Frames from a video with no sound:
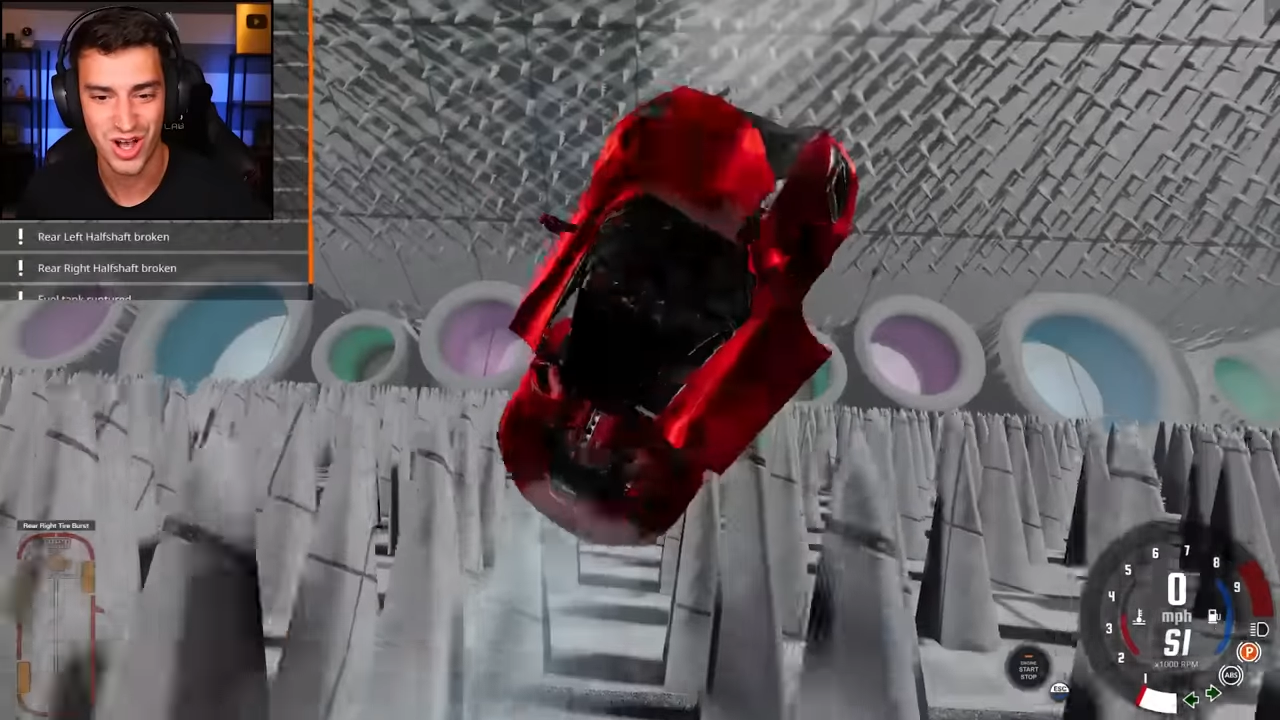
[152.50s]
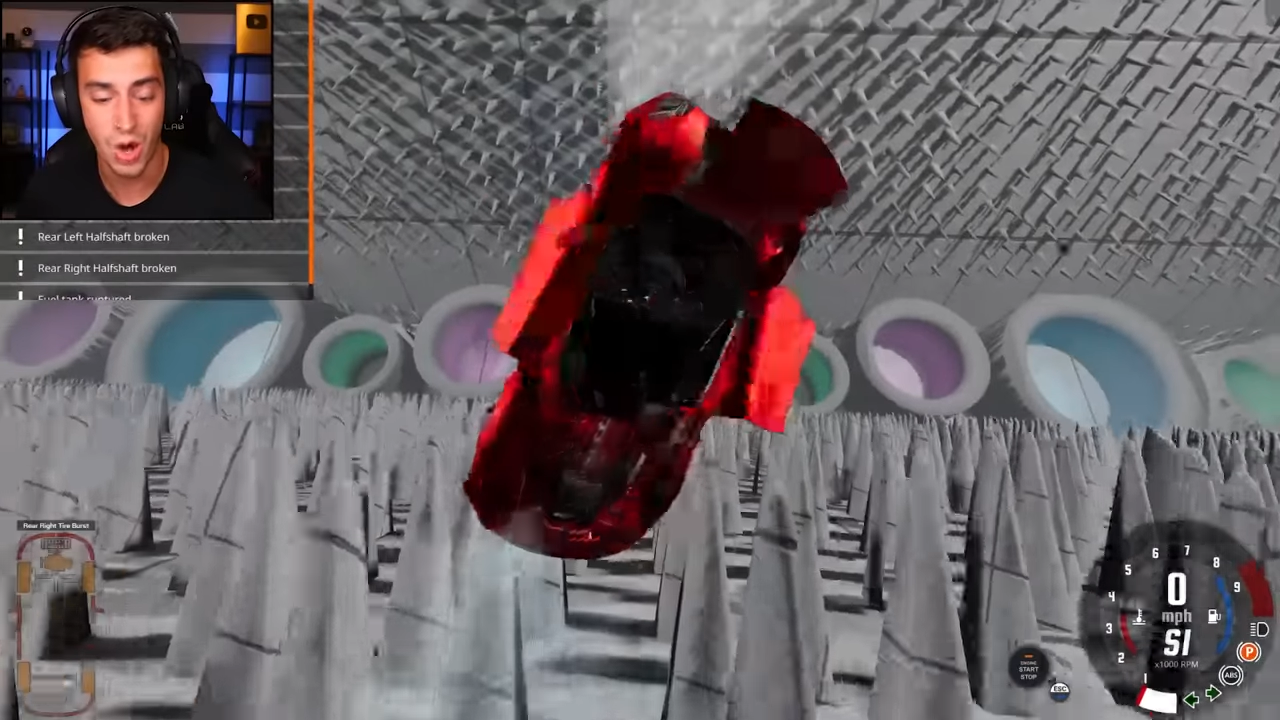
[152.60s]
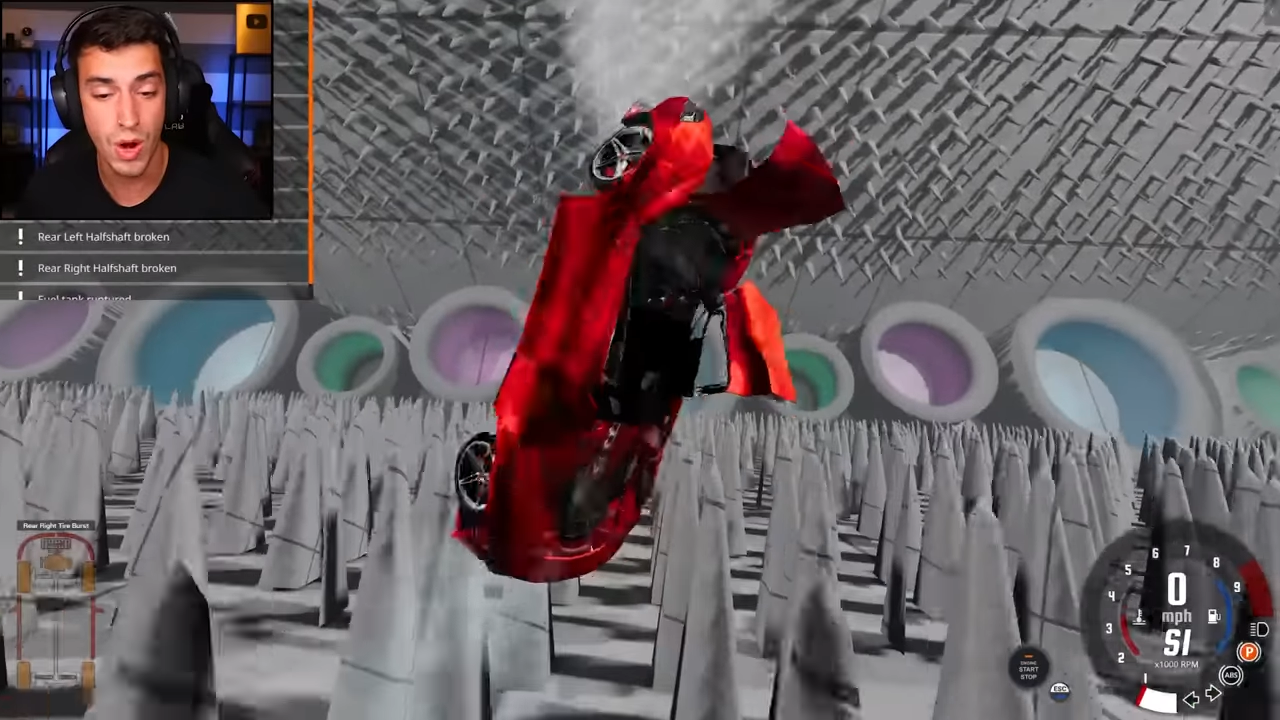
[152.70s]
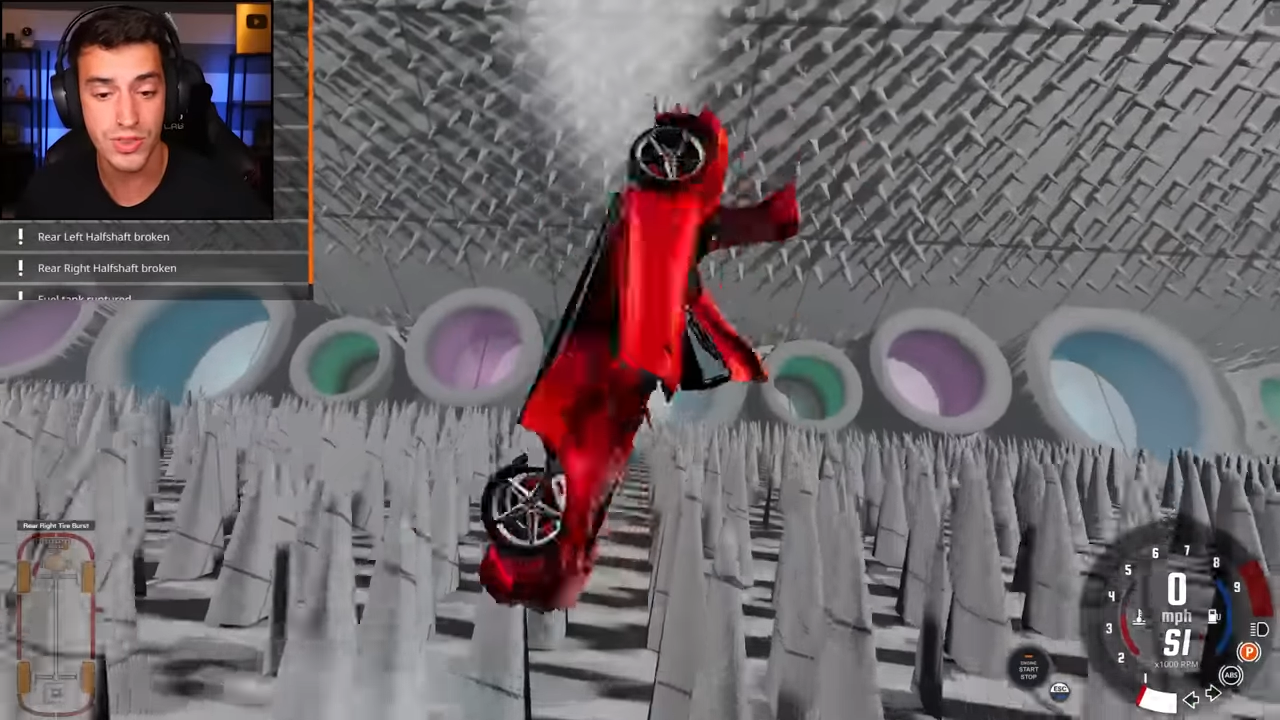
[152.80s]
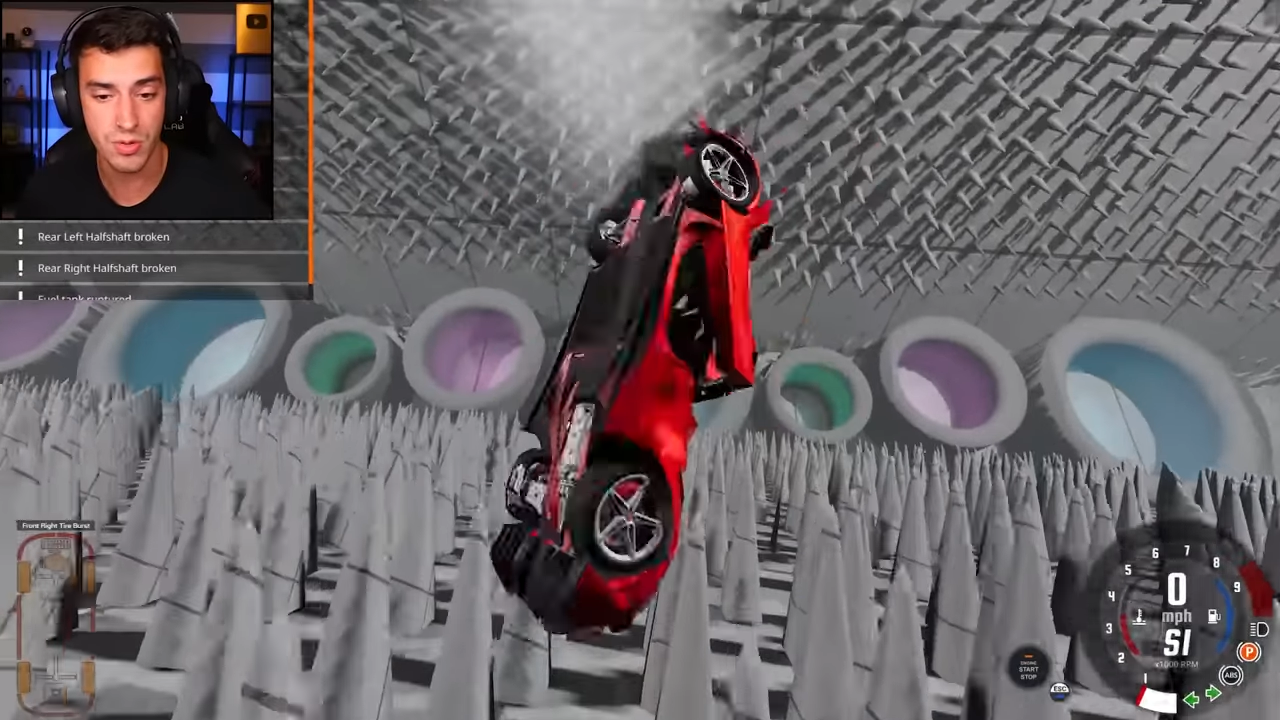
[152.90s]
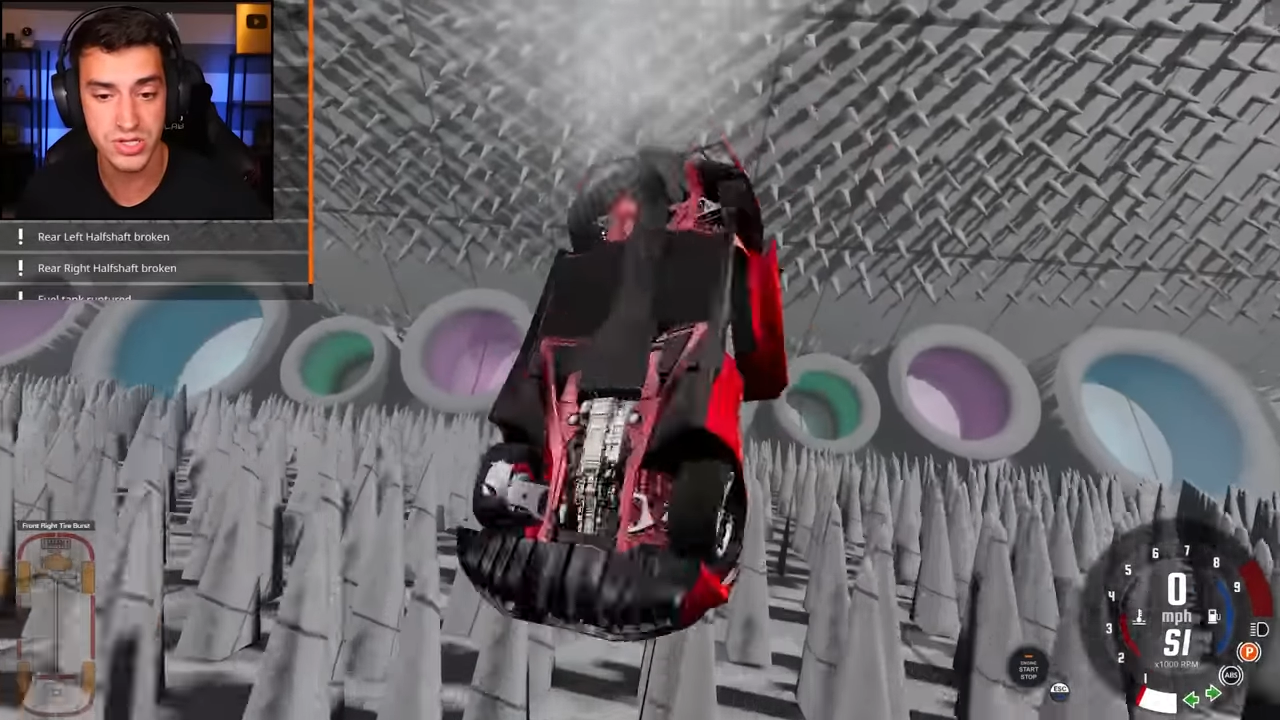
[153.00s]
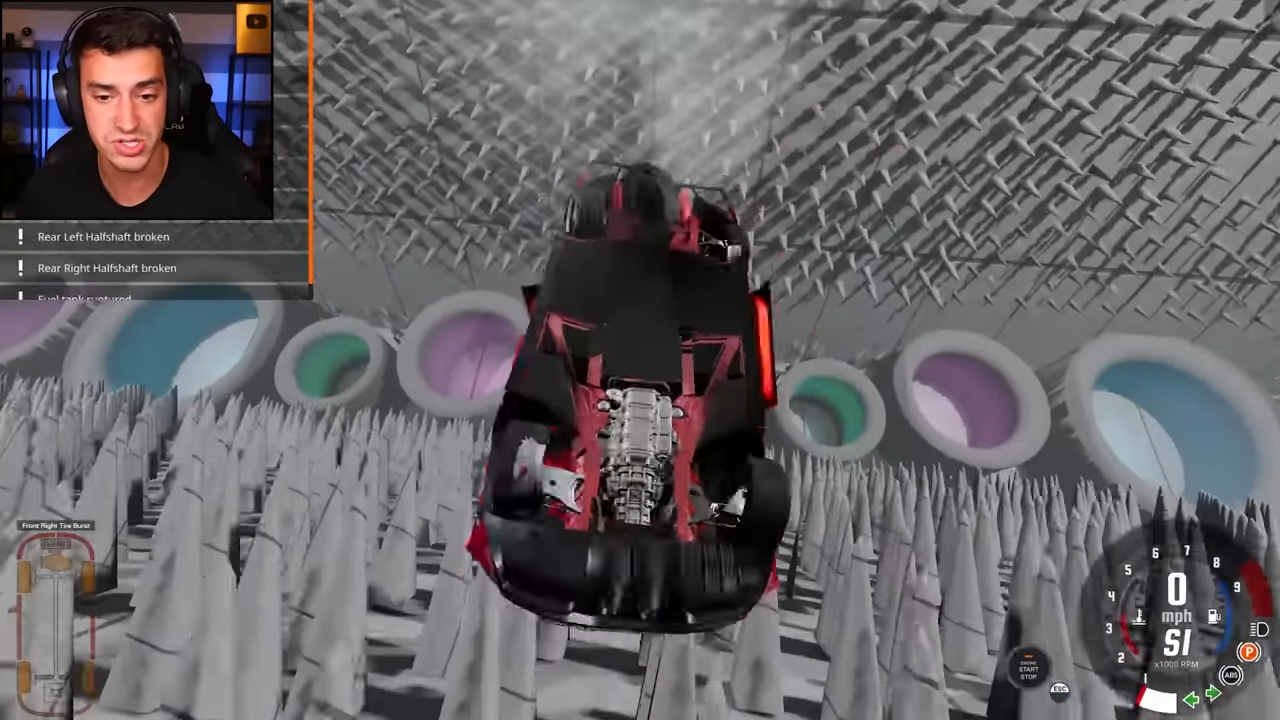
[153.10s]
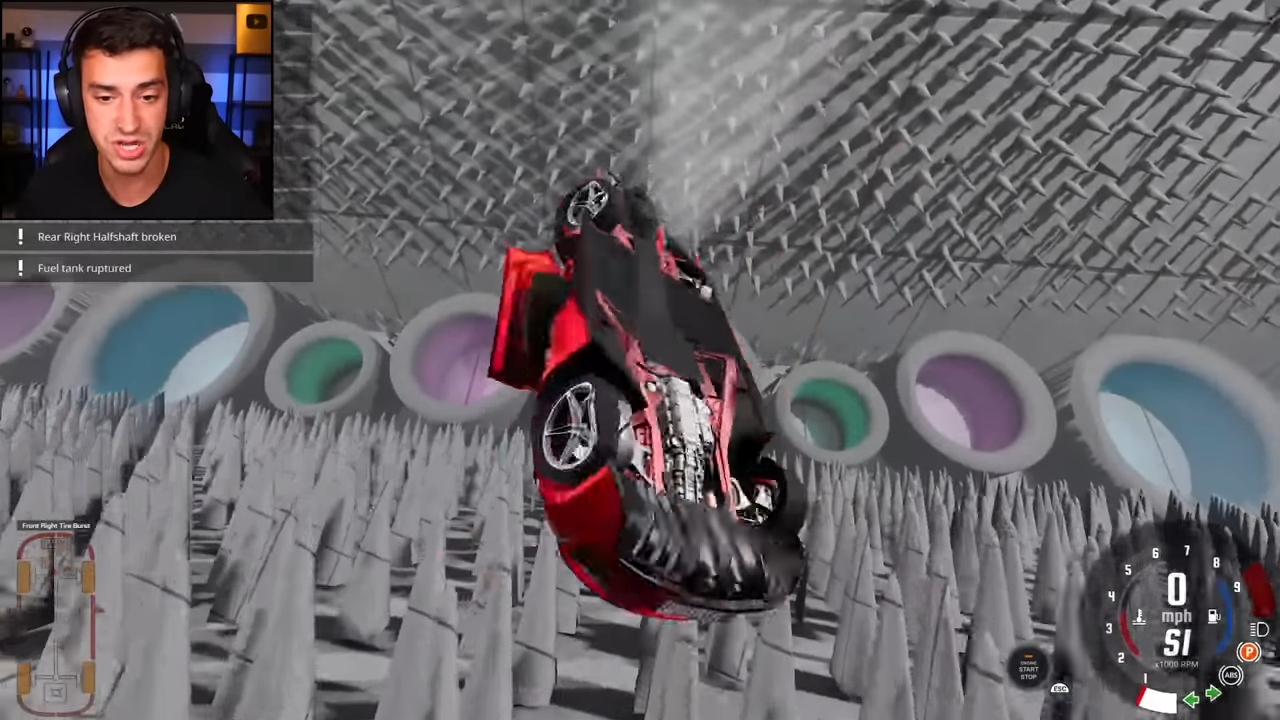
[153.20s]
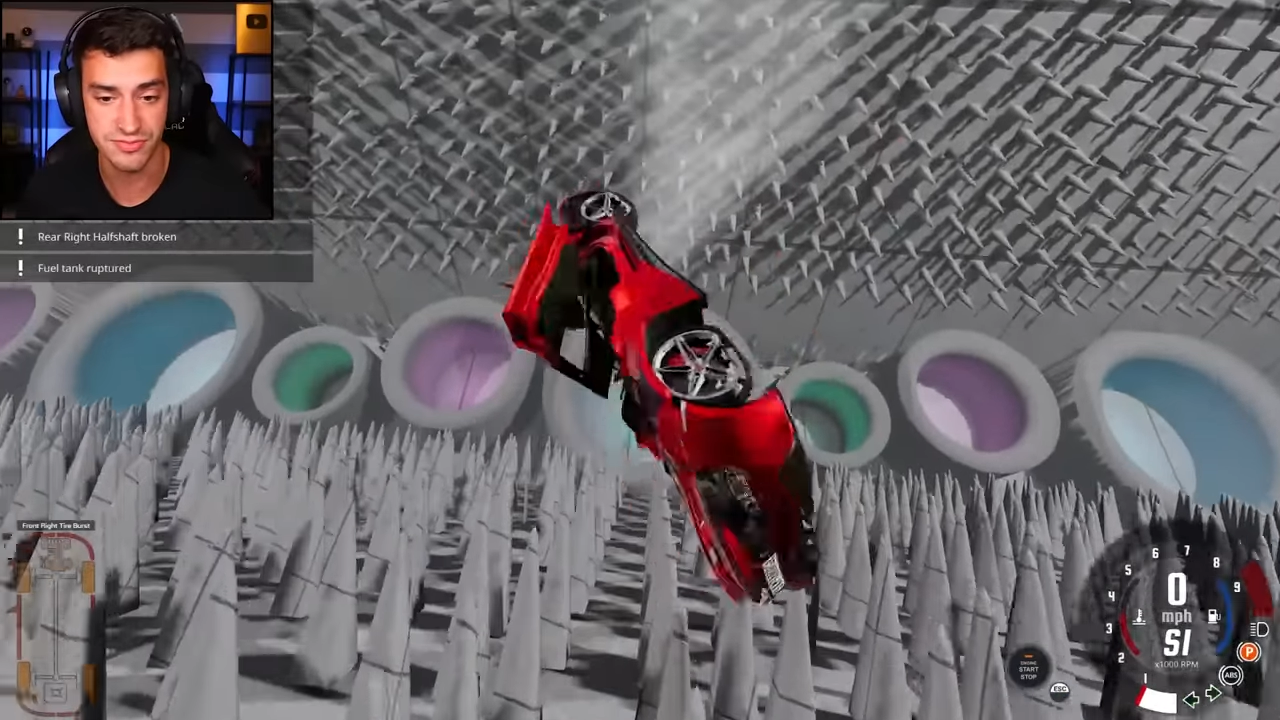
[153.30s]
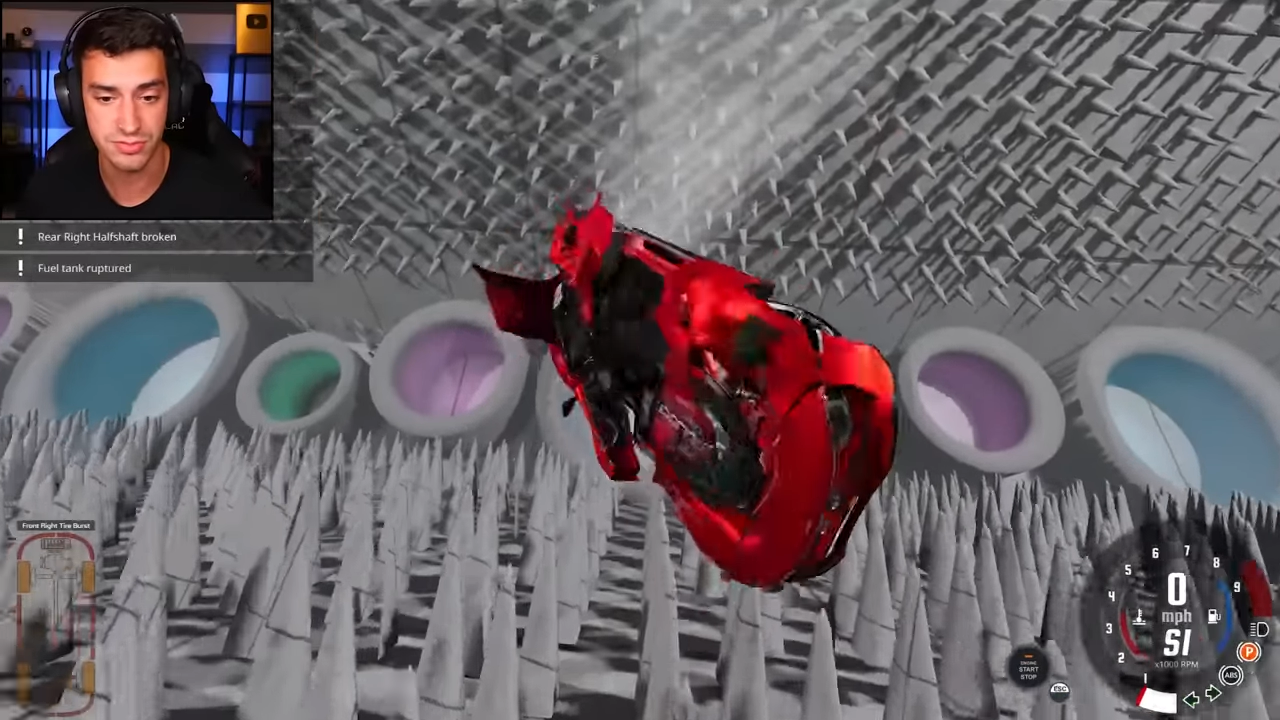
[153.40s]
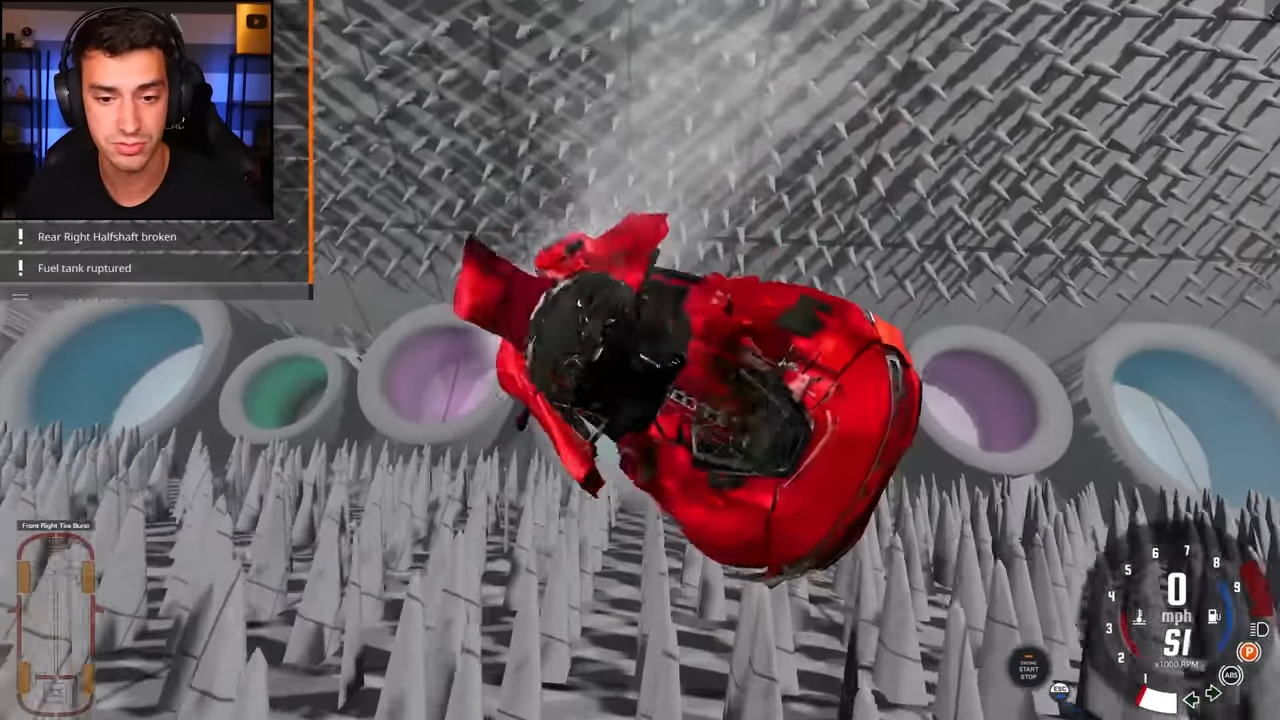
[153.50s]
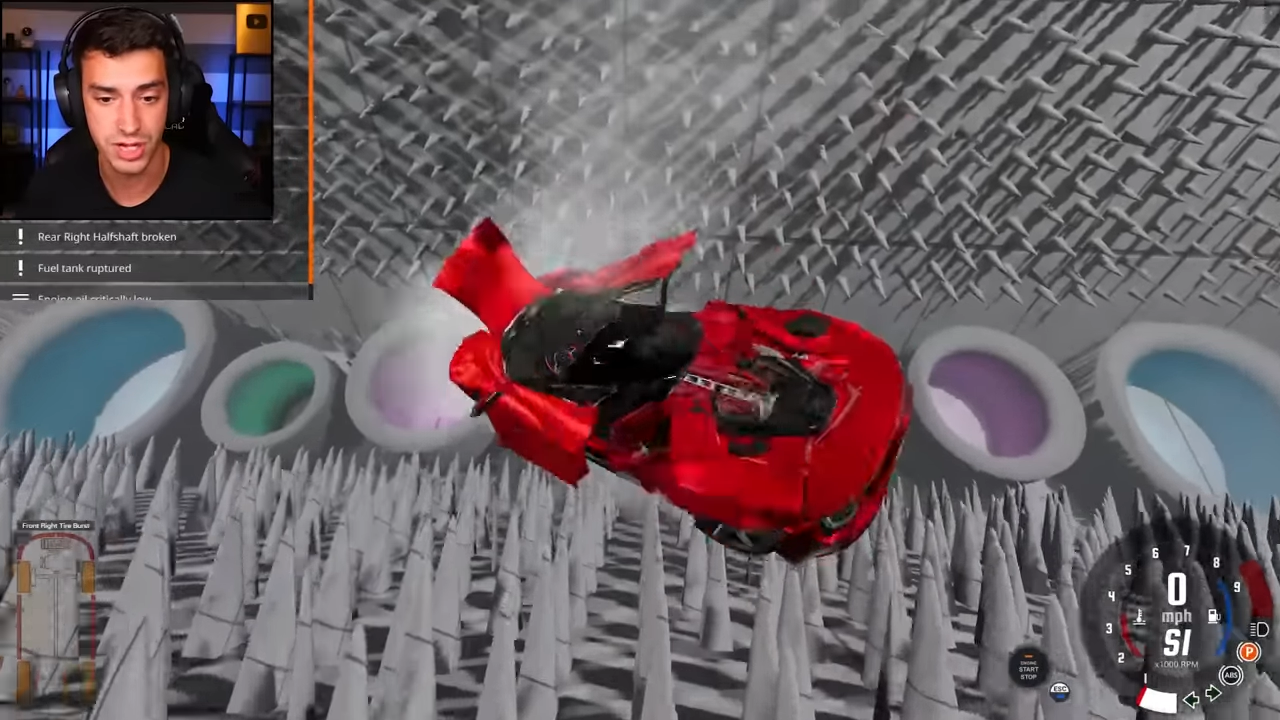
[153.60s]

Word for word: Oh wow, that was safe